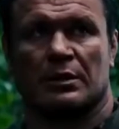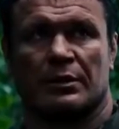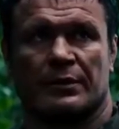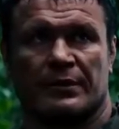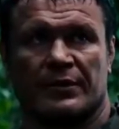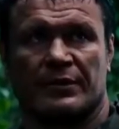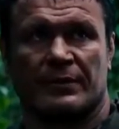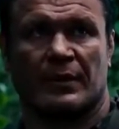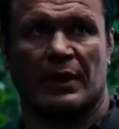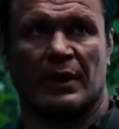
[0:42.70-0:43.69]
the last thing
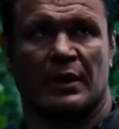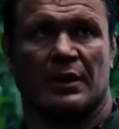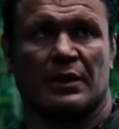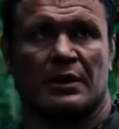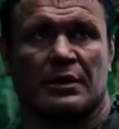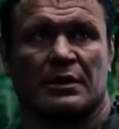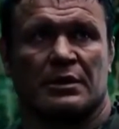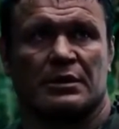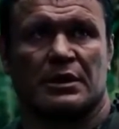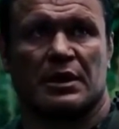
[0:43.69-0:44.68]
he remembers is being
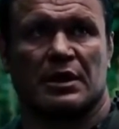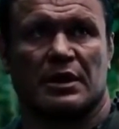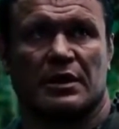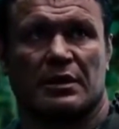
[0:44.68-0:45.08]
at war.